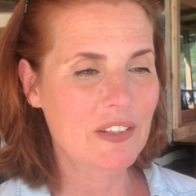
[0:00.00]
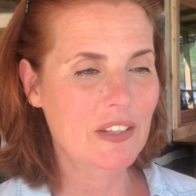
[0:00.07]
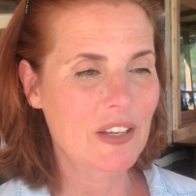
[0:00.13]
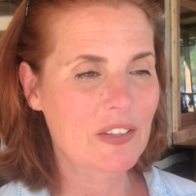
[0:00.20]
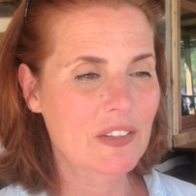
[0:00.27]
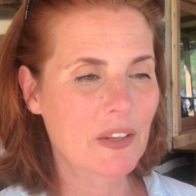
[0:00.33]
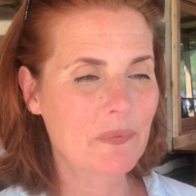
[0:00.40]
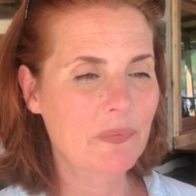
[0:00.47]
it
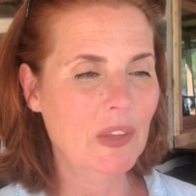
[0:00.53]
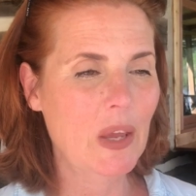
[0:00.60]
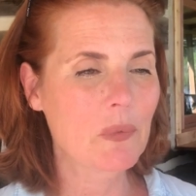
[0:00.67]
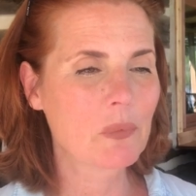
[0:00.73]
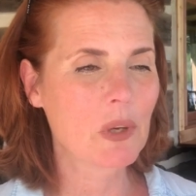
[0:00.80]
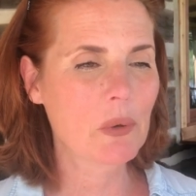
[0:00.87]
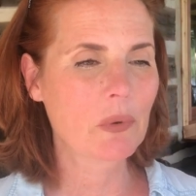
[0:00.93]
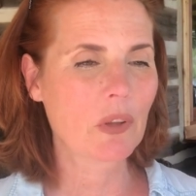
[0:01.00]
says,
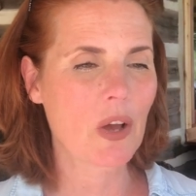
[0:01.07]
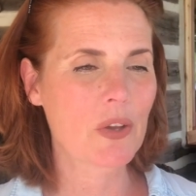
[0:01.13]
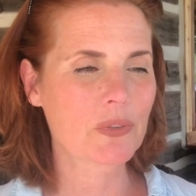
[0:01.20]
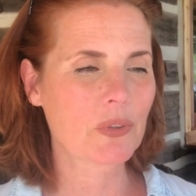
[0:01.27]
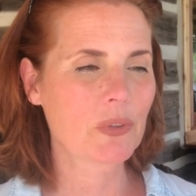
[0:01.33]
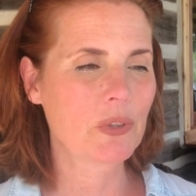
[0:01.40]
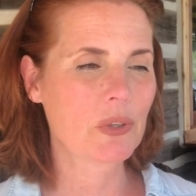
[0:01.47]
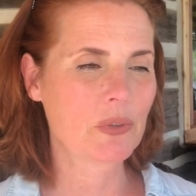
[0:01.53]
and we will
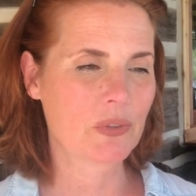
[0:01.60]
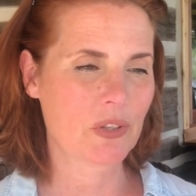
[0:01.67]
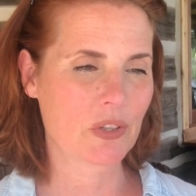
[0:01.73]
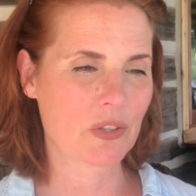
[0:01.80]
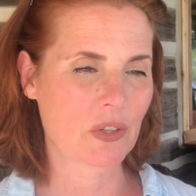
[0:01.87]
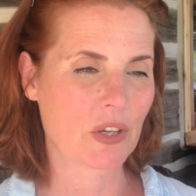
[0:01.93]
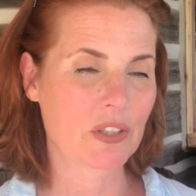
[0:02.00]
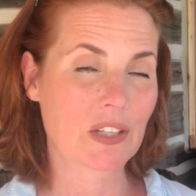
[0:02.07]
also use this
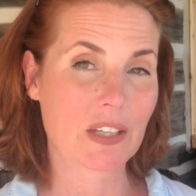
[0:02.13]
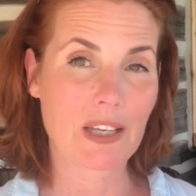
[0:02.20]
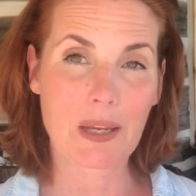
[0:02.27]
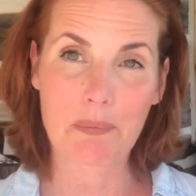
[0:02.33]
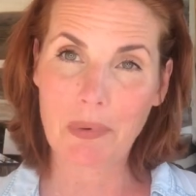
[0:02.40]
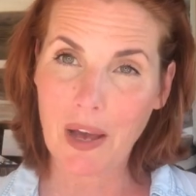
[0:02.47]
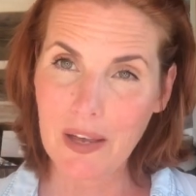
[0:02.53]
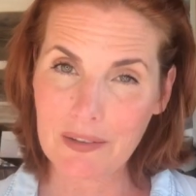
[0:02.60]
thought to
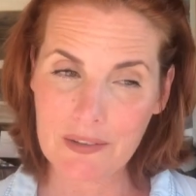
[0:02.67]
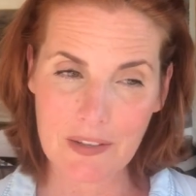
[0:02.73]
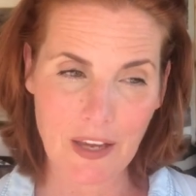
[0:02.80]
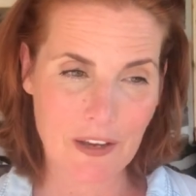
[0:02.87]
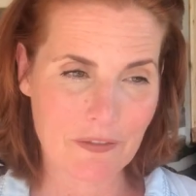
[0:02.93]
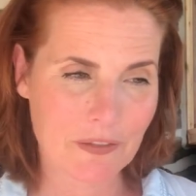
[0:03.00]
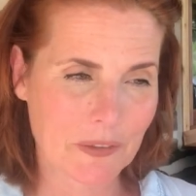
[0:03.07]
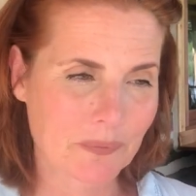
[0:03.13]
keep us
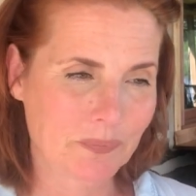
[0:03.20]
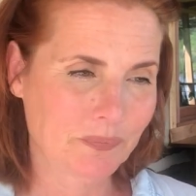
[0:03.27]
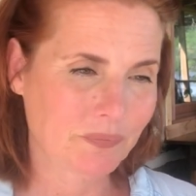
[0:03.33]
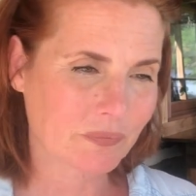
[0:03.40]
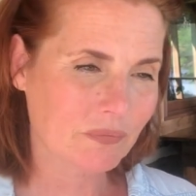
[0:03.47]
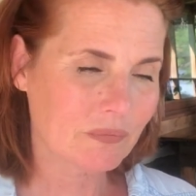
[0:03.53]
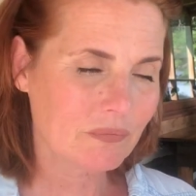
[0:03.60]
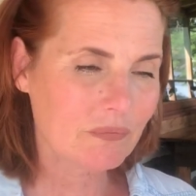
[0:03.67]
safe.
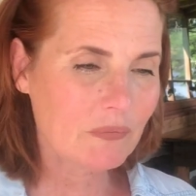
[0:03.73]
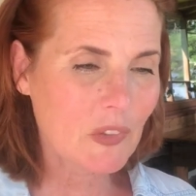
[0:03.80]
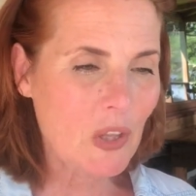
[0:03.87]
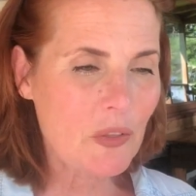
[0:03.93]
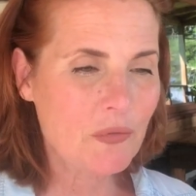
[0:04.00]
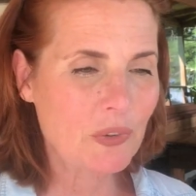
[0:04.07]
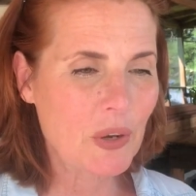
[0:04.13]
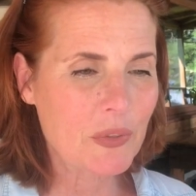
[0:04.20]

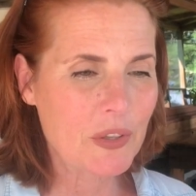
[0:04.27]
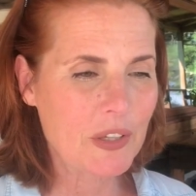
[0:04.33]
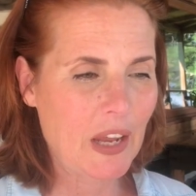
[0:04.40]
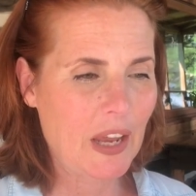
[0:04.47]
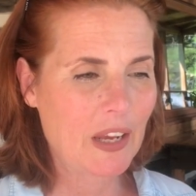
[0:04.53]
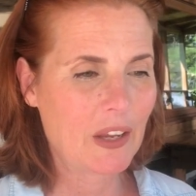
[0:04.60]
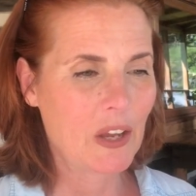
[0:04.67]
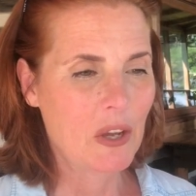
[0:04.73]
Throughout the
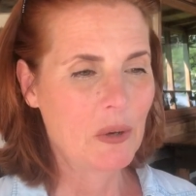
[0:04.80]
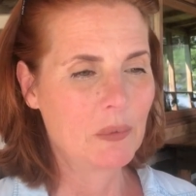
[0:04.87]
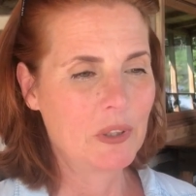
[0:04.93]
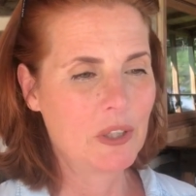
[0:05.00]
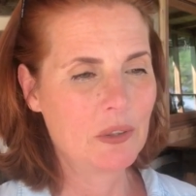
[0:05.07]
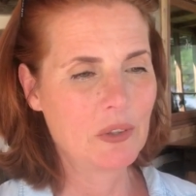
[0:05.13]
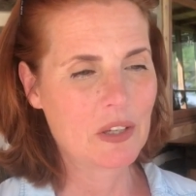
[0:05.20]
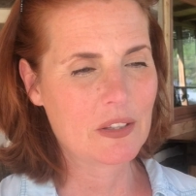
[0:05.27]
day, we
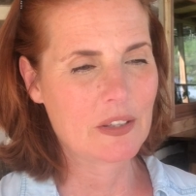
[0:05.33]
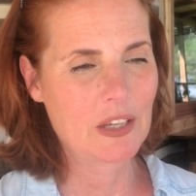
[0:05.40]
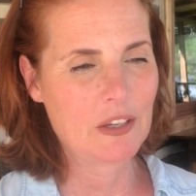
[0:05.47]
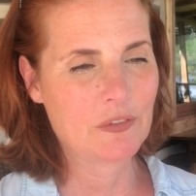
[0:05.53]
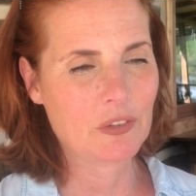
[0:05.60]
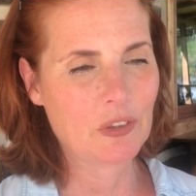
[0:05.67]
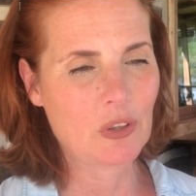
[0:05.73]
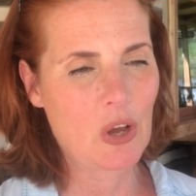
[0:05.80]
do not seek
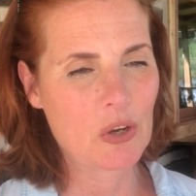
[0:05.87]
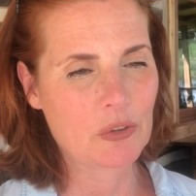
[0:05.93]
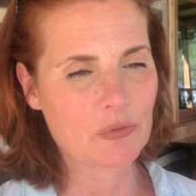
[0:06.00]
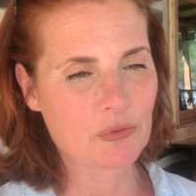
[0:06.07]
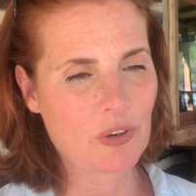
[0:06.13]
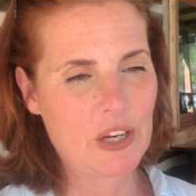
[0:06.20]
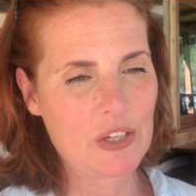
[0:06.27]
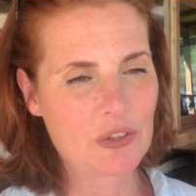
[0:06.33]
for
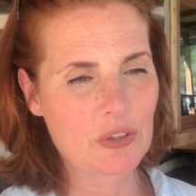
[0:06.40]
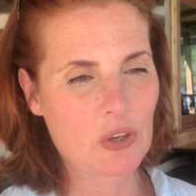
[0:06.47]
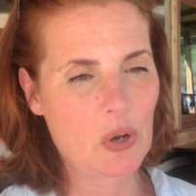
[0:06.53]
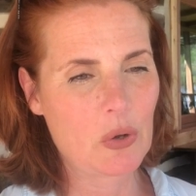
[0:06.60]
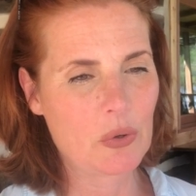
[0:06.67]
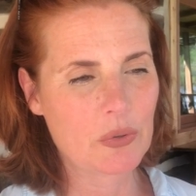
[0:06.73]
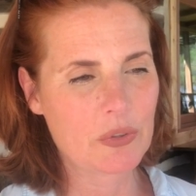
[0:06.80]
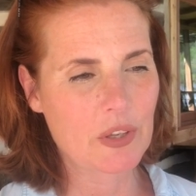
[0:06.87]
long-range
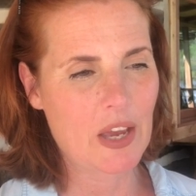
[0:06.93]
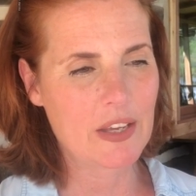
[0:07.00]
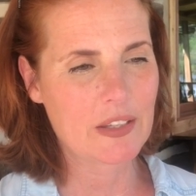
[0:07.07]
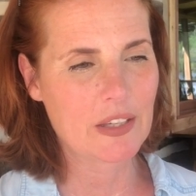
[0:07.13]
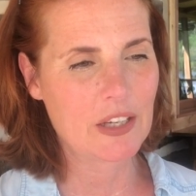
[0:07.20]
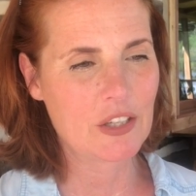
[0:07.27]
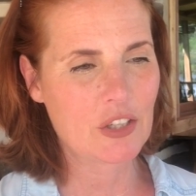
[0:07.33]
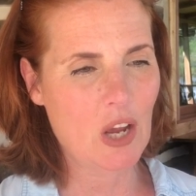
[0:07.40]
goals. As
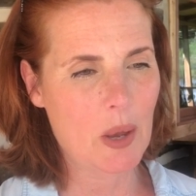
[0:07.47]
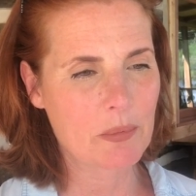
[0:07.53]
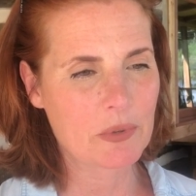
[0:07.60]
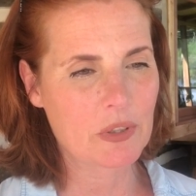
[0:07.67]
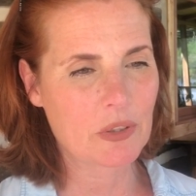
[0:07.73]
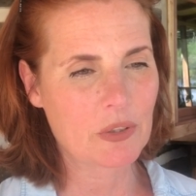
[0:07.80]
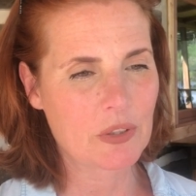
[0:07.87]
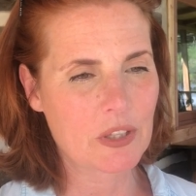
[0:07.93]
each
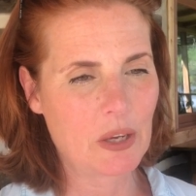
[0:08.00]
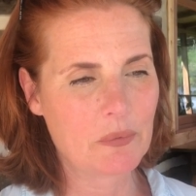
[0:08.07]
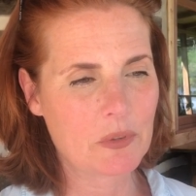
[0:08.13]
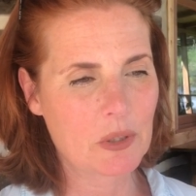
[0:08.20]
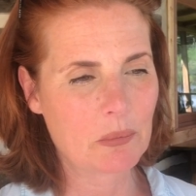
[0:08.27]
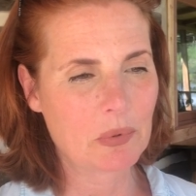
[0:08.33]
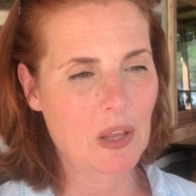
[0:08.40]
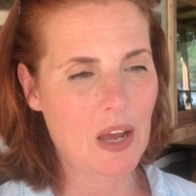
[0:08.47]
obstacle seems
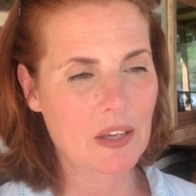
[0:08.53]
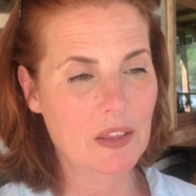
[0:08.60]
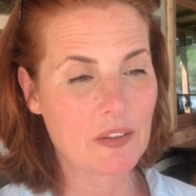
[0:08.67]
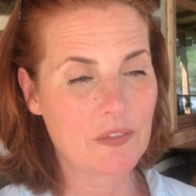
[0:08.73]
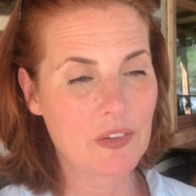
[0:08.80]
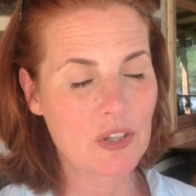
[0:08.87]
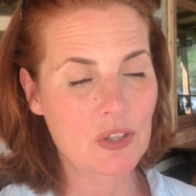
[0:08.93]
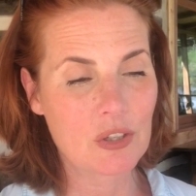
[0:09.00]
to block the
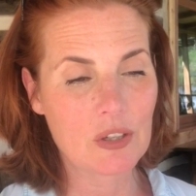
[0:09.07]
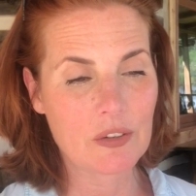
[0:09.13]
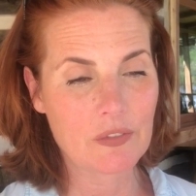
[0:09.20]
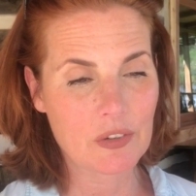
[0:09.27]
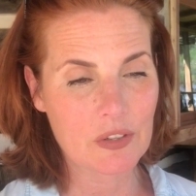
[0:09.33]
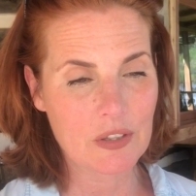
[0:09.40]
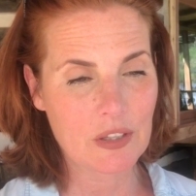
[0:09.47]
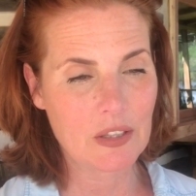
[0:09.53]
vision of
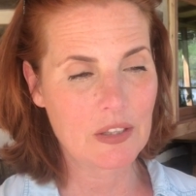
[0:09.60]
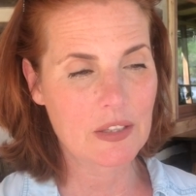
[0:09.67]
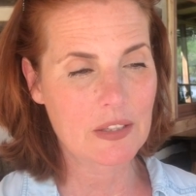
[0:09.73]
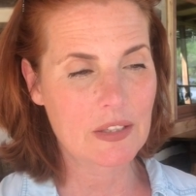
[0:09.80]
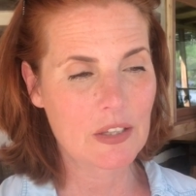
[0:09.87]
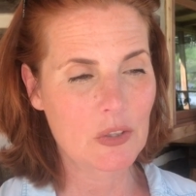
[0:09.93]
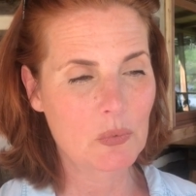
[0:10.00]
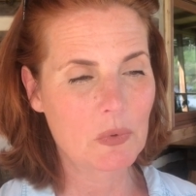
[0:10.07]
our
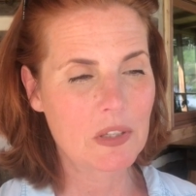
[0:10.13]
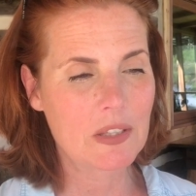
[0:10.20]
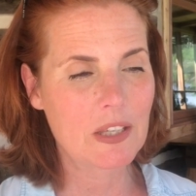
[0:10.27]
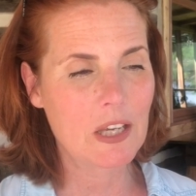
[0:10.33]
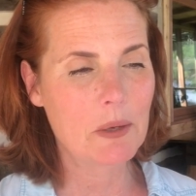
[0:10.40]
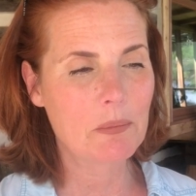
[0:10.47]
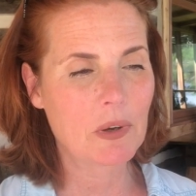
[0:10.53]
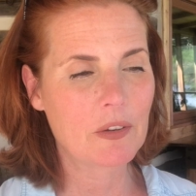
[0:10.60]
sinlessness, we
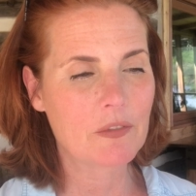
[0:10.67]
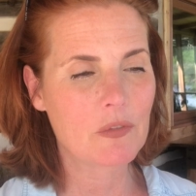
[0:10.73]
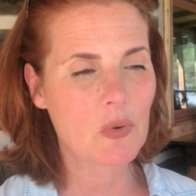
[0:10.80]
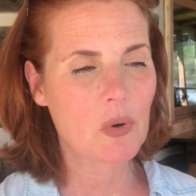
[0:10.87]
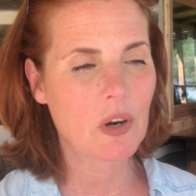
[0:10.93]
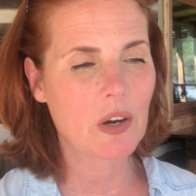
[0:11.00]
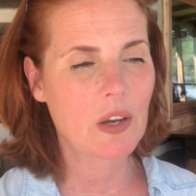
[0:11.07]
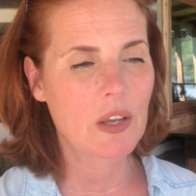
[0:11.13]
seek but
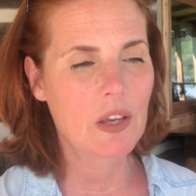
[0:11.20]
for